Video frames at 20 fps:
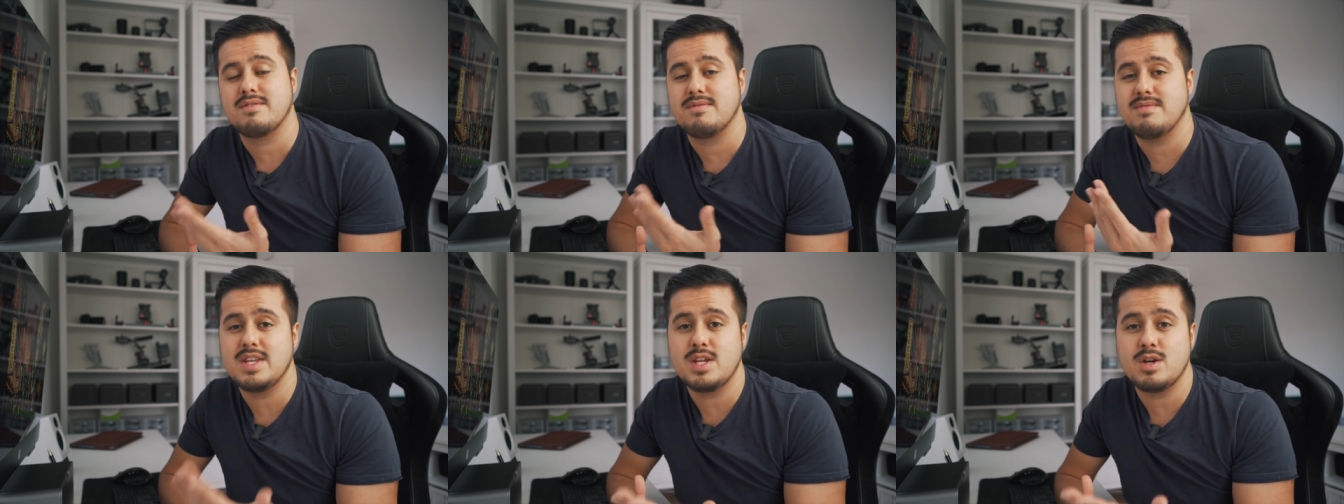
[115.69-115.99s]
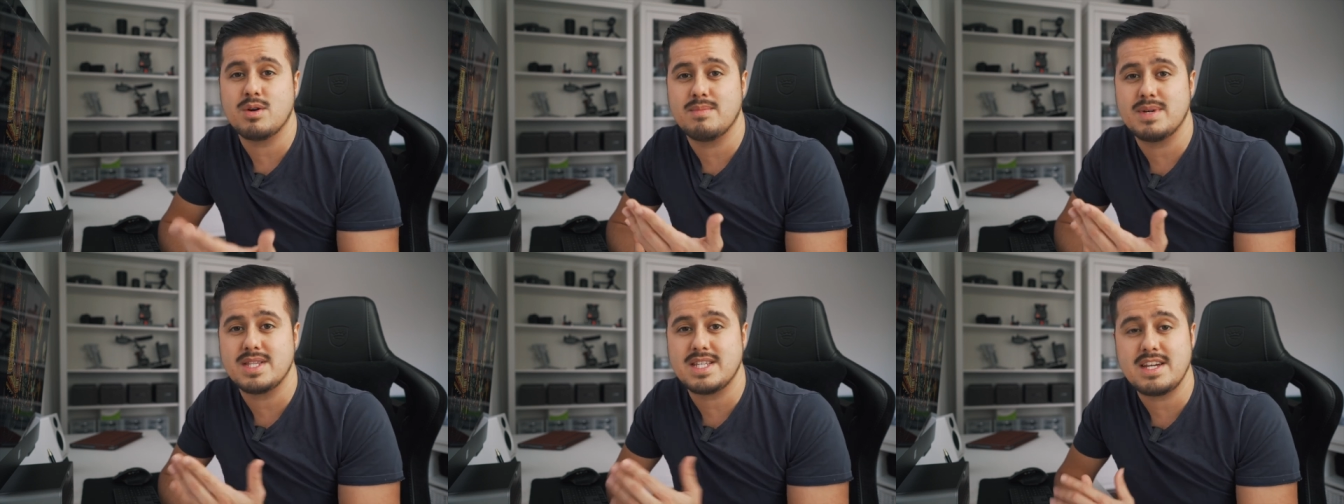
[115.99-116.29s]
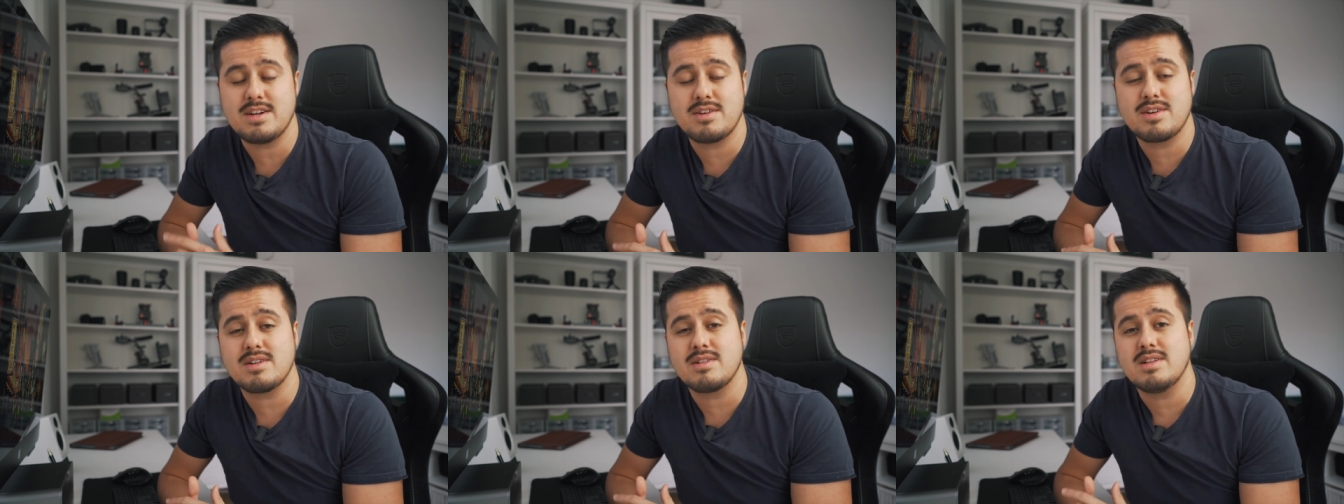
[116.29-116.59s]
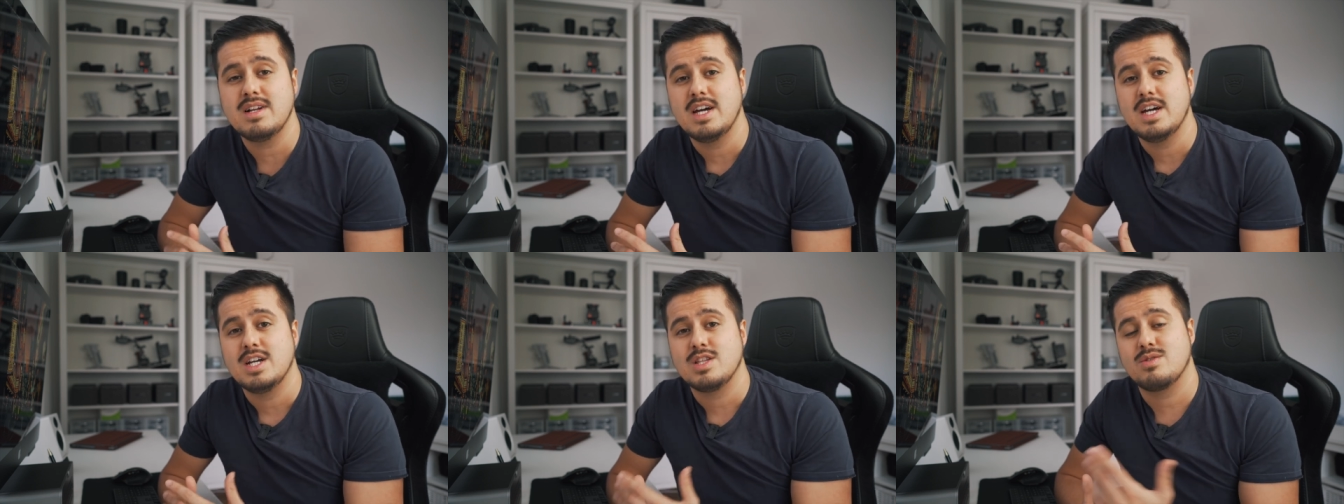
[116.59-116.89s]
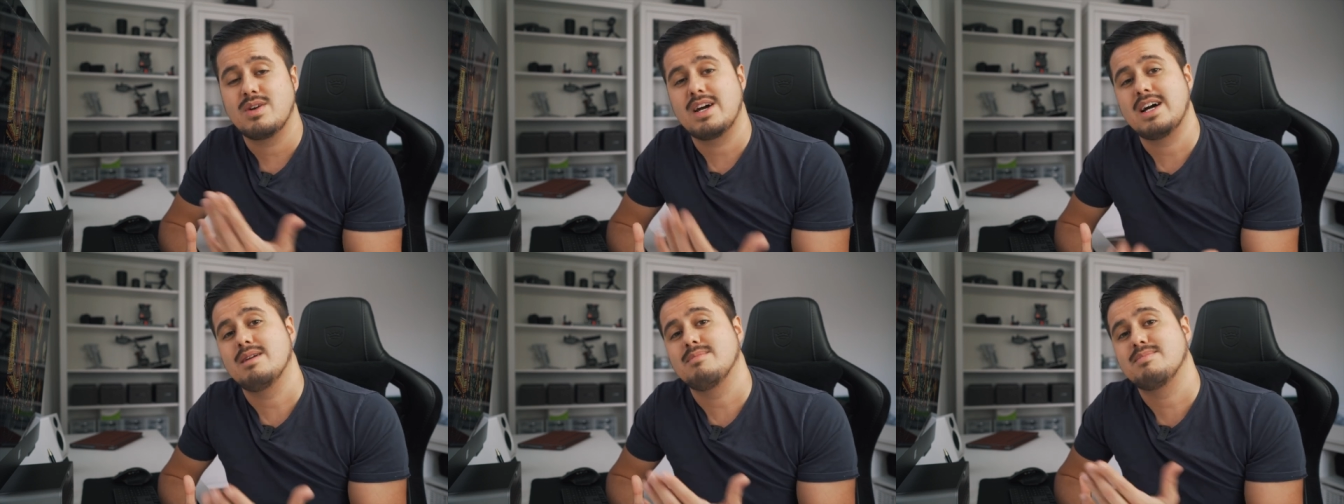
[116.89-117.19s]
video material
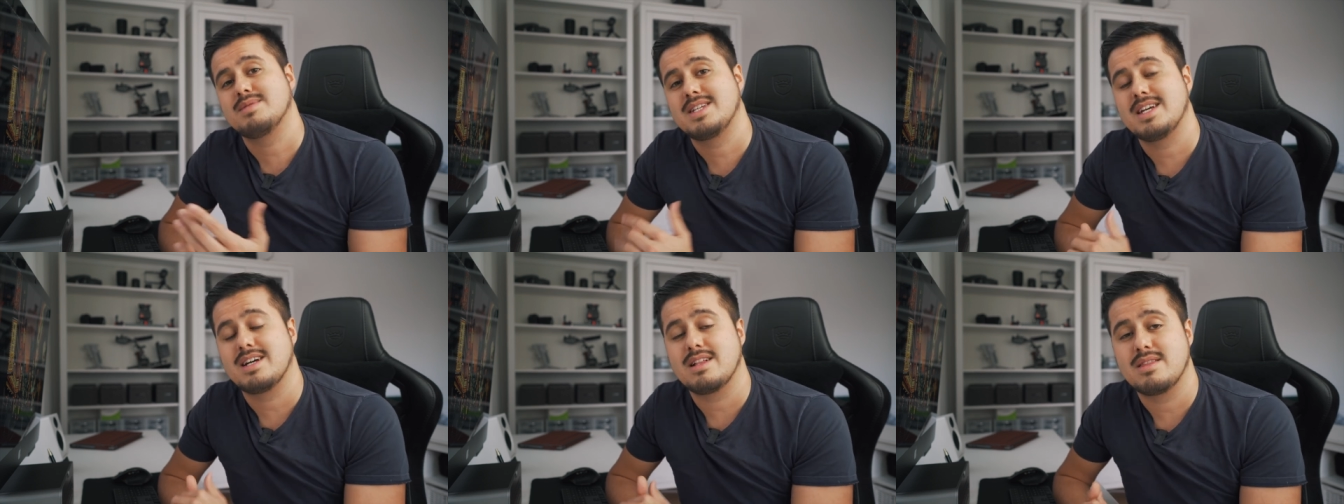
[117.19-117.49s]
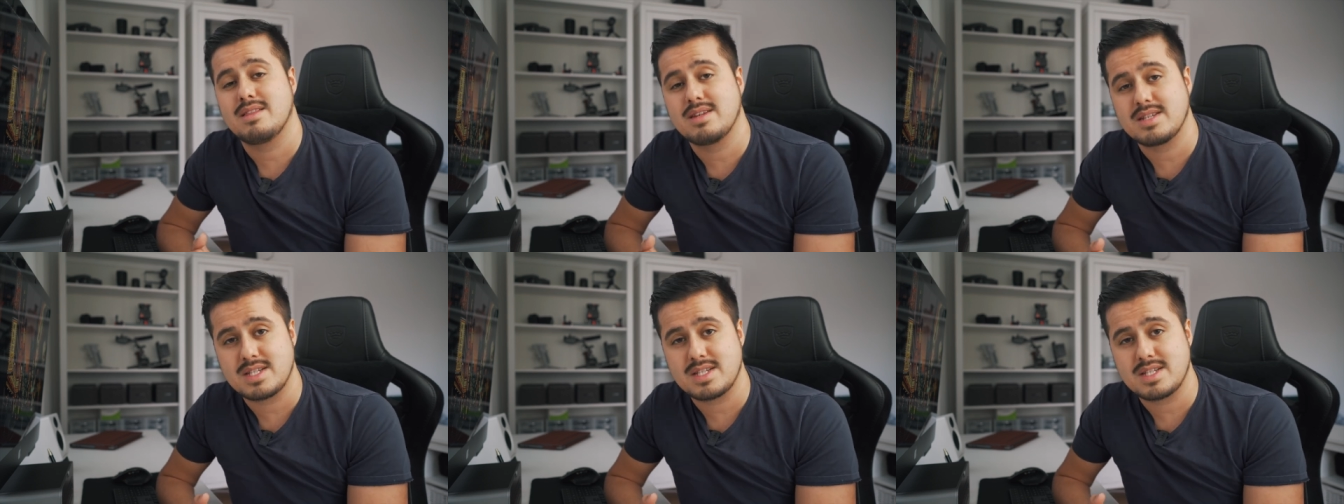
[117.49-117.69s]
to help tell the